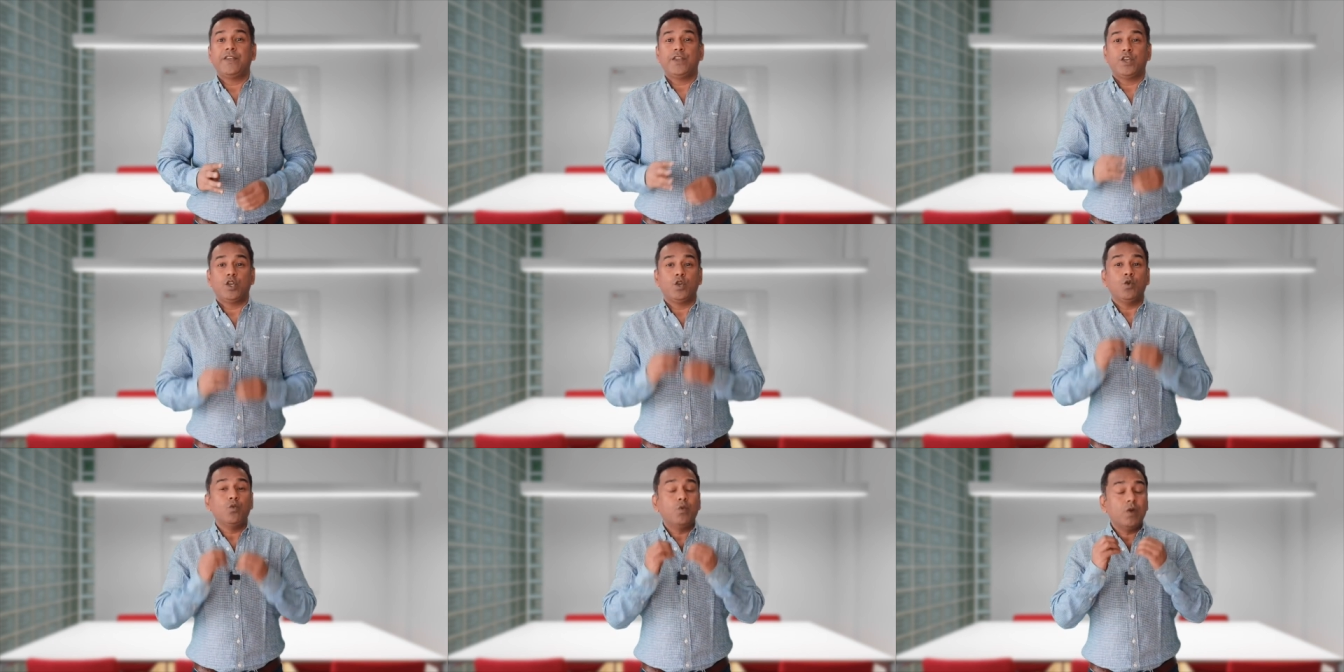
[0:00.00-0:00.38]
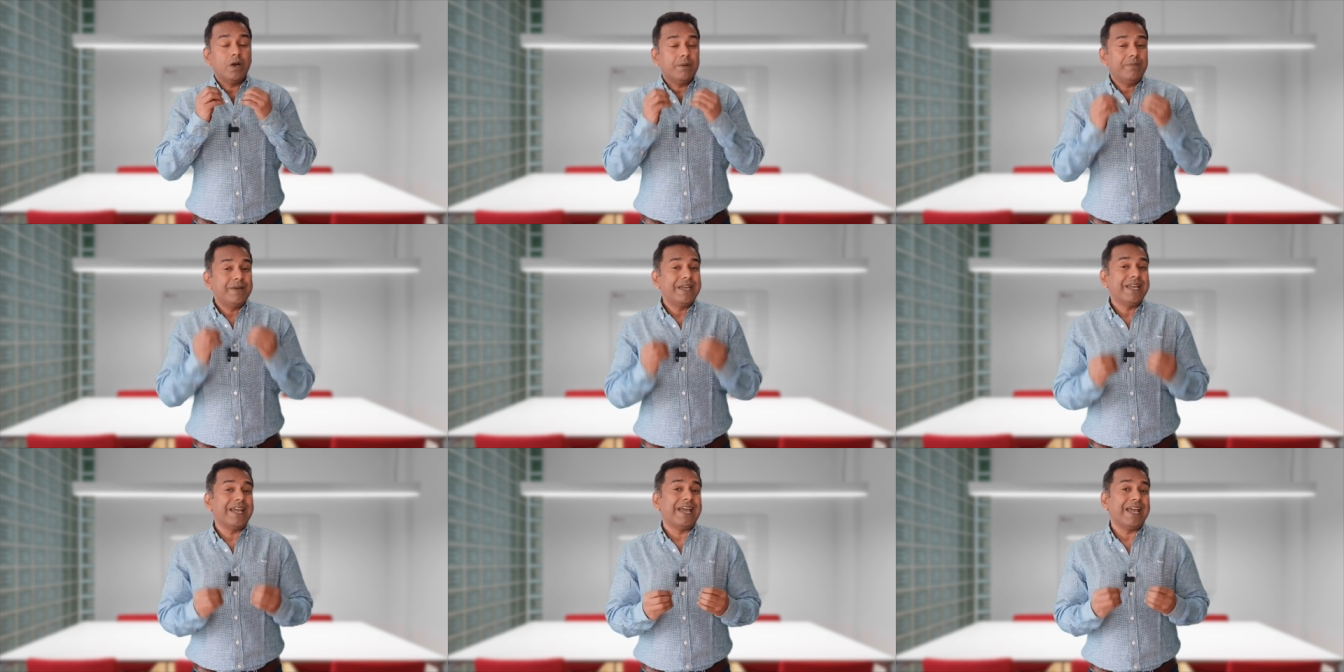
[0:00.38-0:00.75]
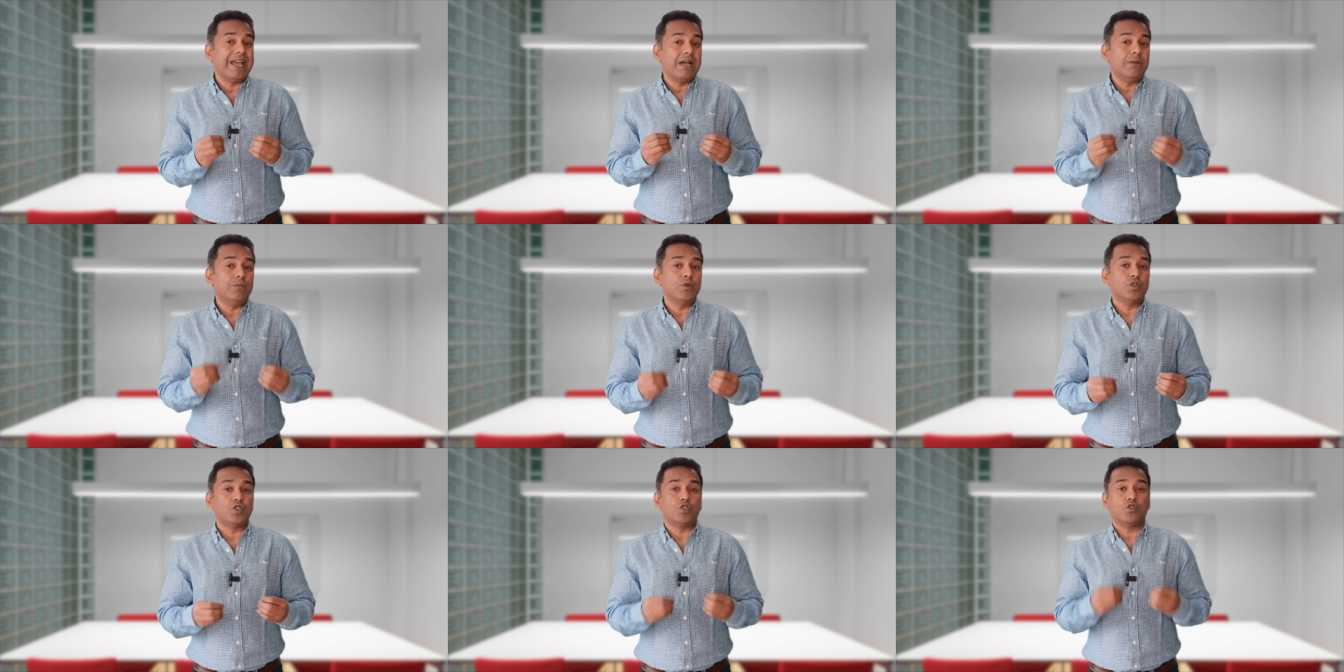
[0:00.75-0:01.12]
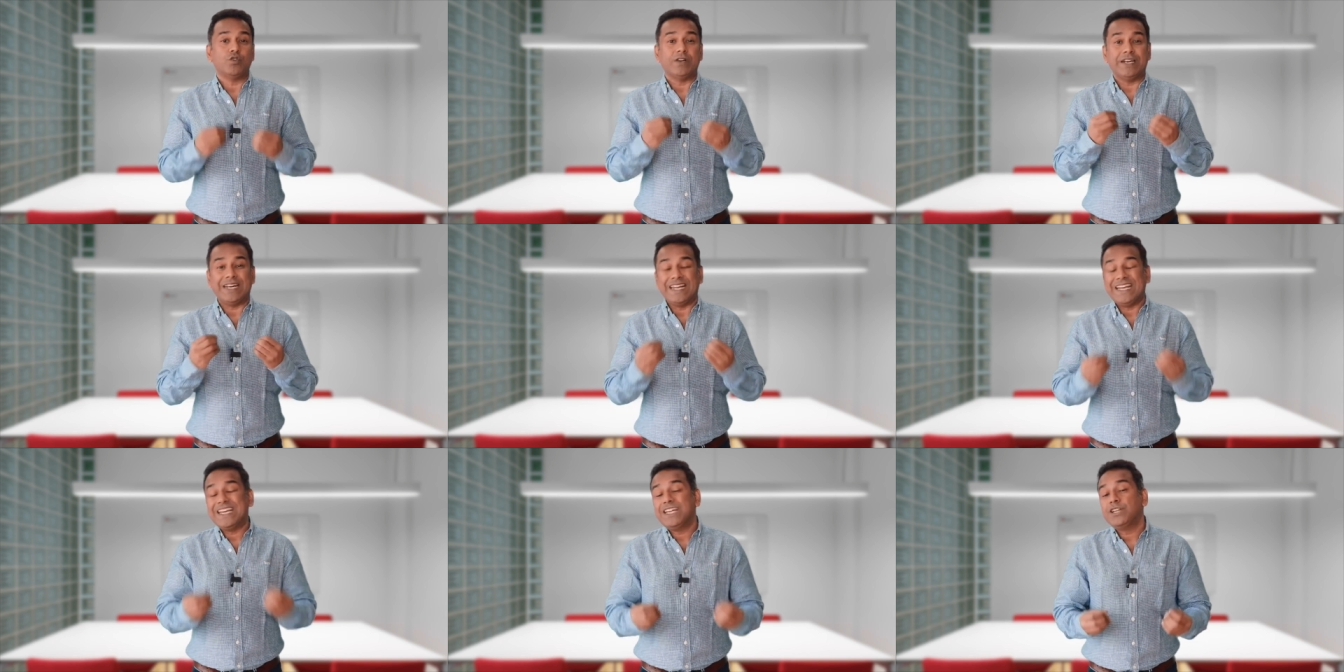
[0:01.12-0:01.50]
you will be able to
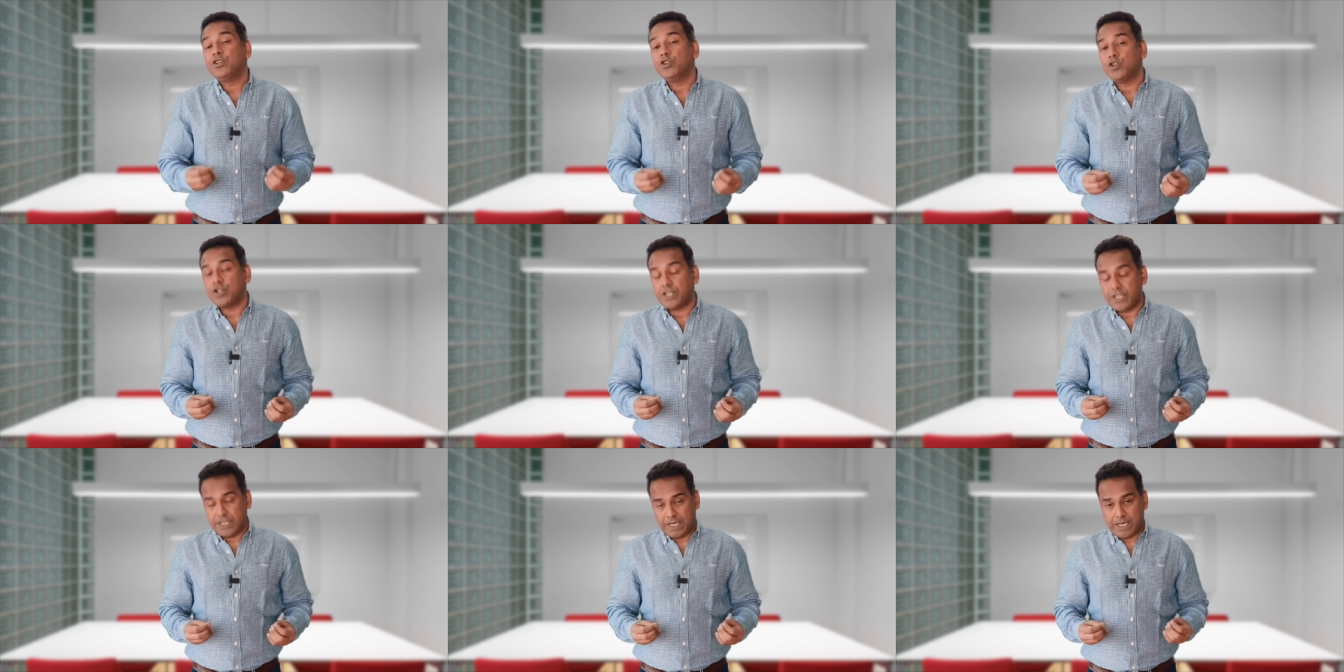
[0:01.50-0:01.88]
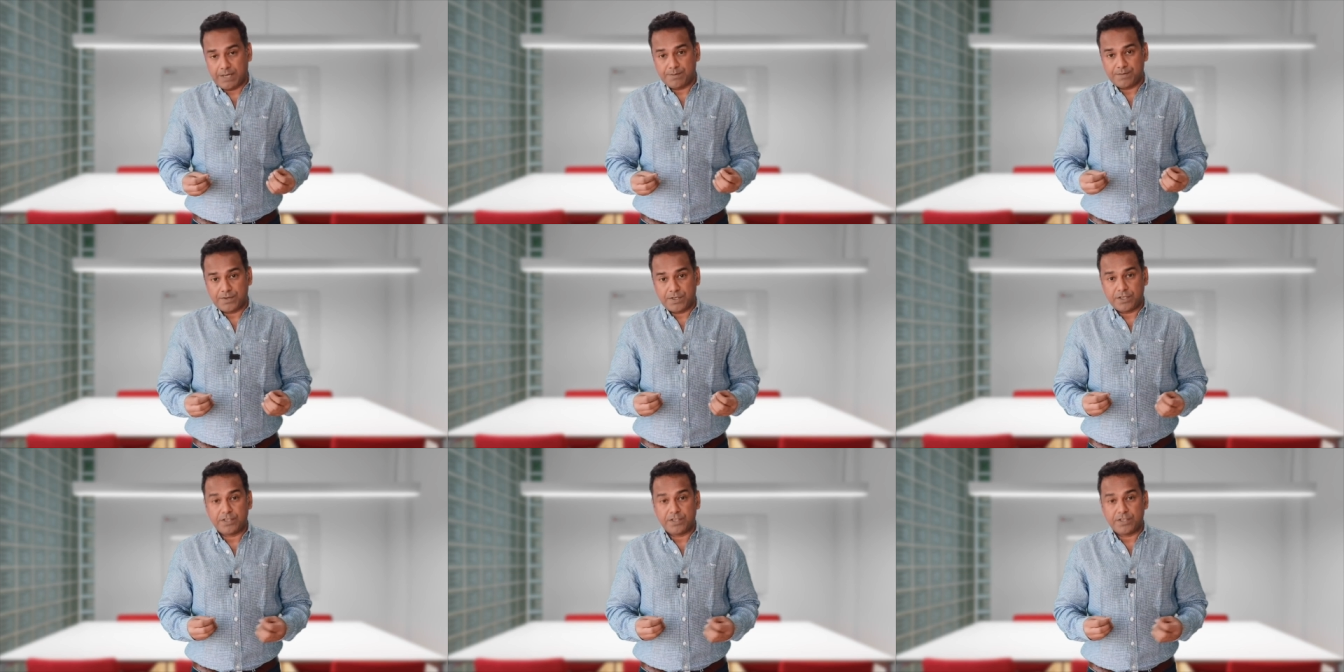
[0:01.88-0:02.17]
lead your team